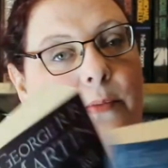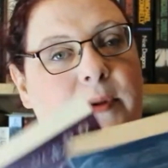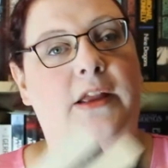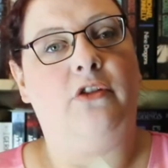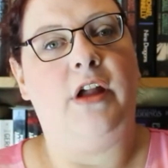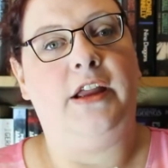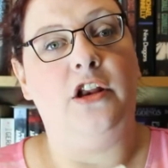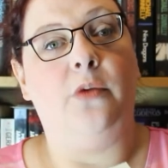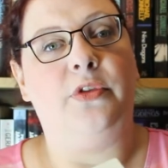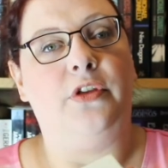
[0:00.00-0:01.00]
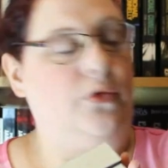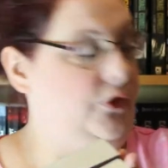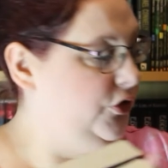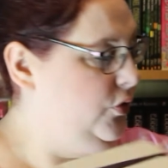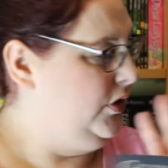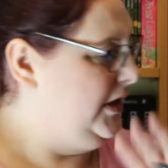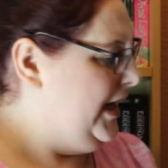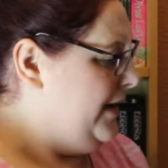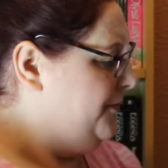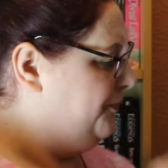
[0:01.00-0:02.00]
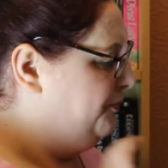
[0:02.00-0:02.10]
will be cracking on with those shortly.